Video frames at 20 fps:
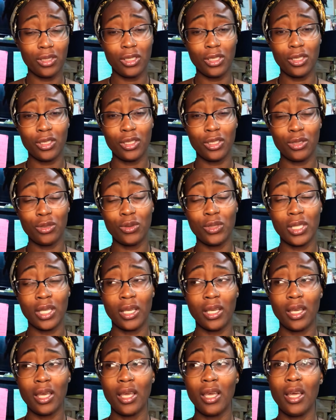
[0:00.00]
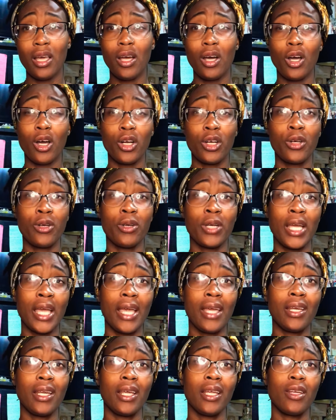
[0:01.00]
using or
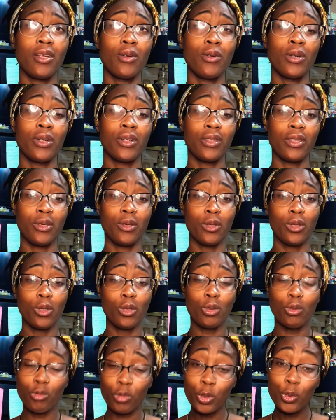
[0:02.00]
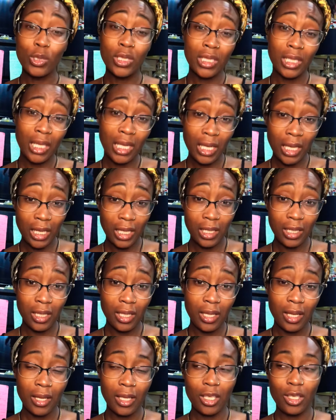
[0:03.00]
created or the routine.
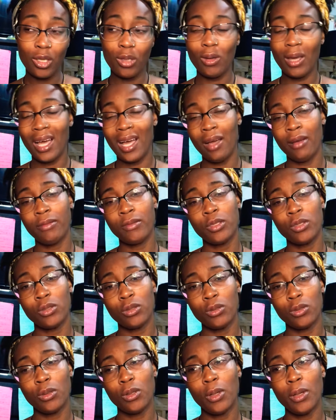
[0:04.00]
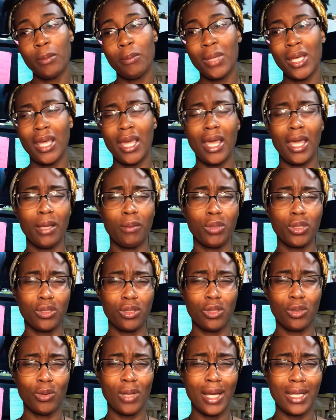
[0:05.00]
You have to be able
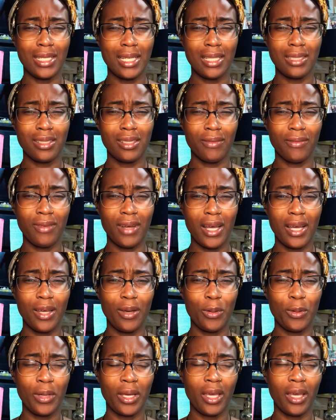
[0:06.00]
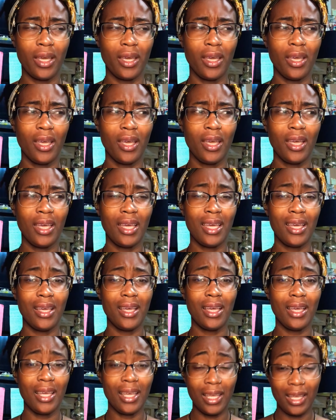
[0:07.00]
to identify, okay,
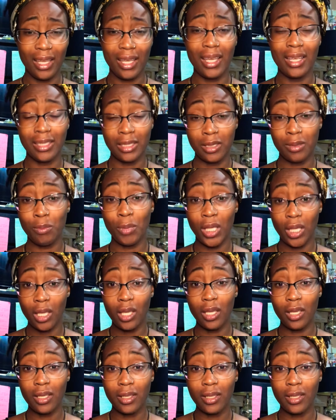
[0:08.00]
it's me.